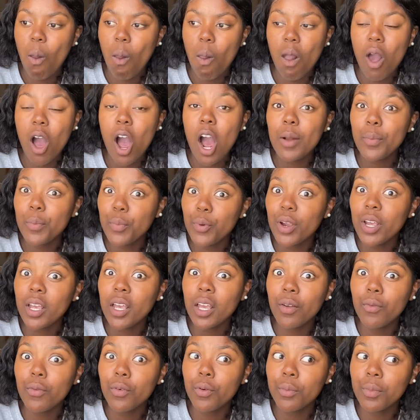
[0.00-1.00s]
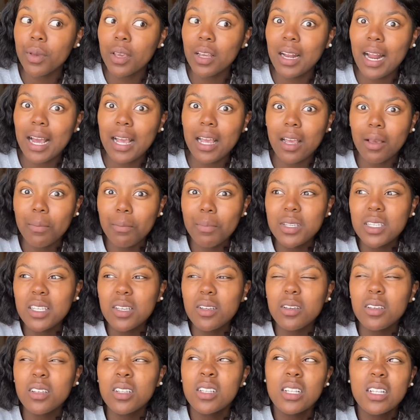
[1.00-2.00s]
heartbreaking for me, like
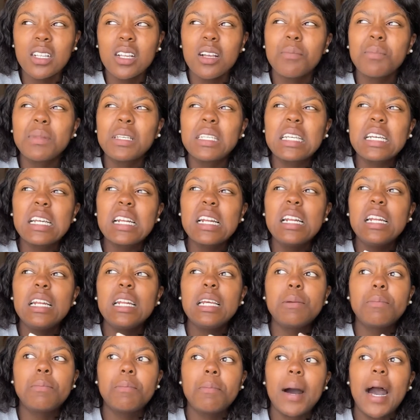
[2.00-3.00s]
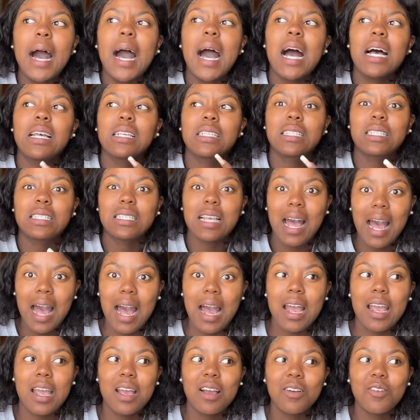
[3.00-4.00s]
missing
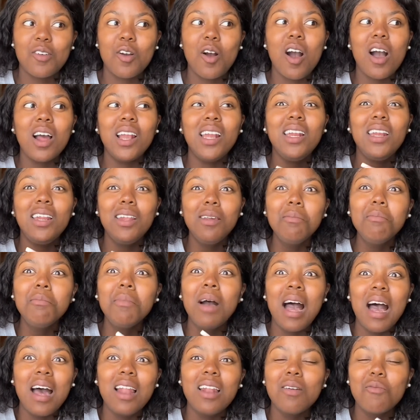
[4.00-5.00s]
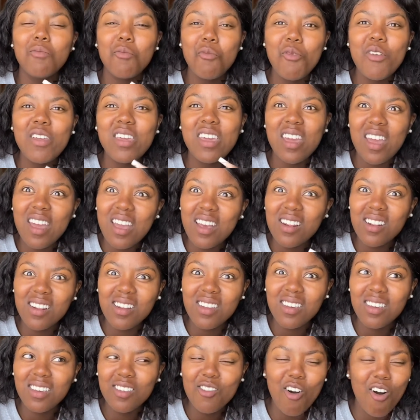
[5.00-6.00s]
limaza, call limale
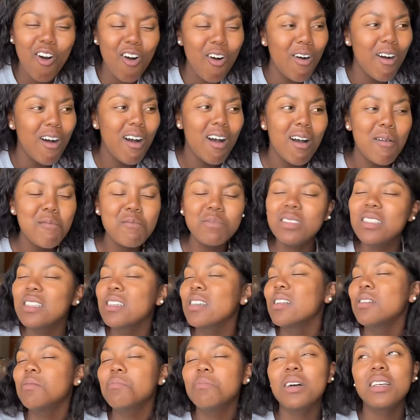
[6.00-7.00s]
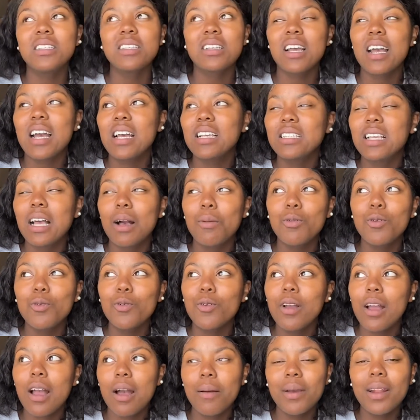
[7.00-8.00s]
moyeni, yo, missing limaza, guys,
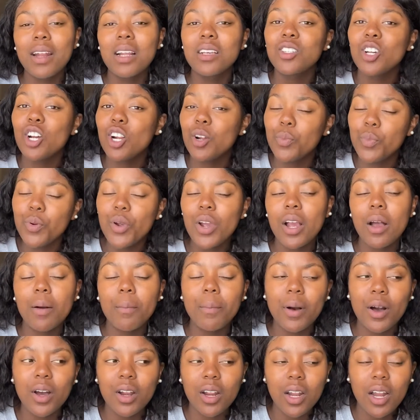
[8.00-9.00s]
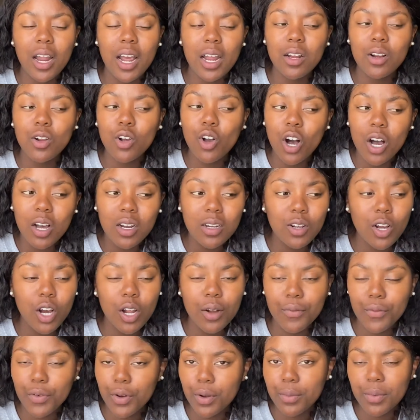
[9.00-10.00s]
gabhlungu. And I started praying about it, and God
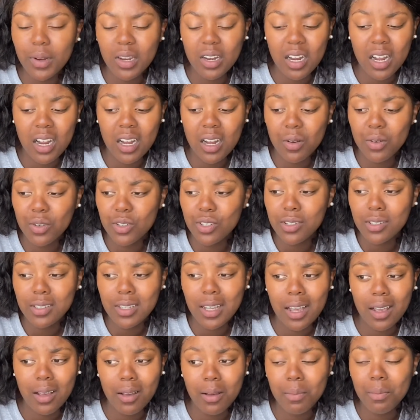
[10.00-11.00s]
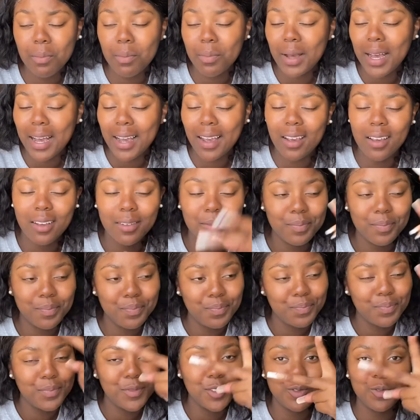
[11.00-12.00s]
confirmed it, and I was just like, bye,
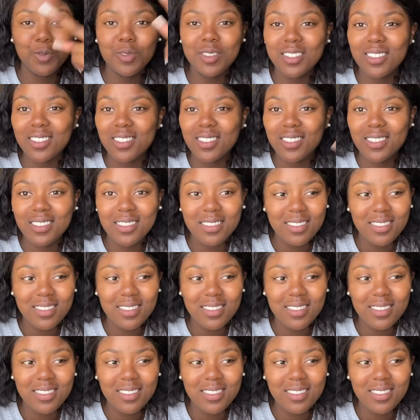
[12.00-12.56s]
deuces,